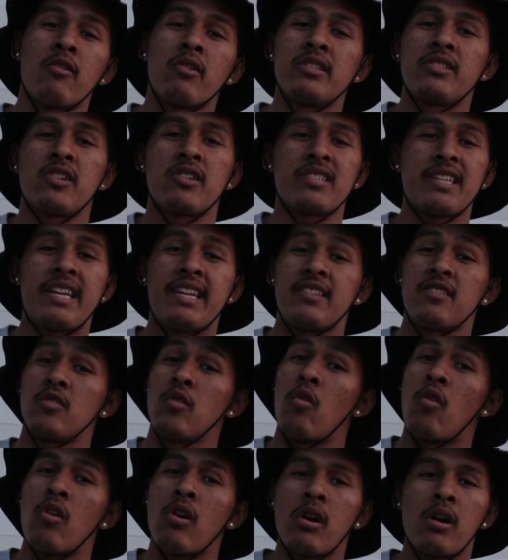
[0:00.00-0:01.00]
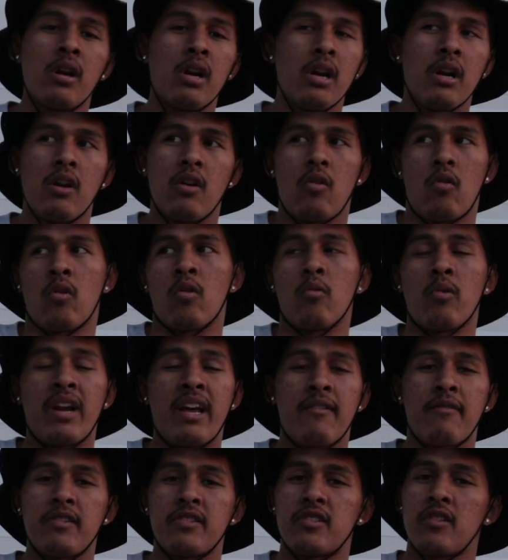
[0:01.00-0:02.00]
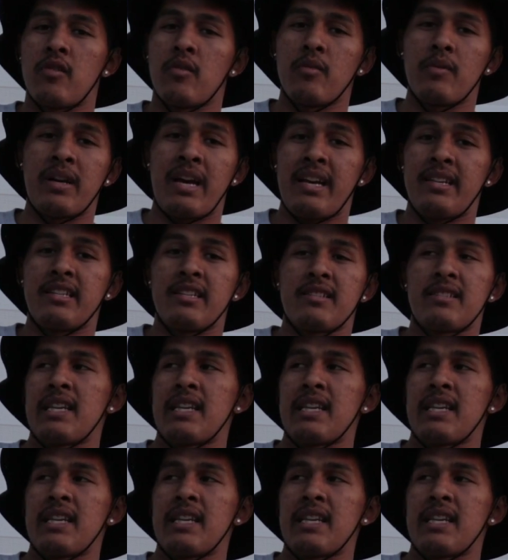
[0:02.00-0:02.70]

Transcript: or it starts getting sore or whatever. So I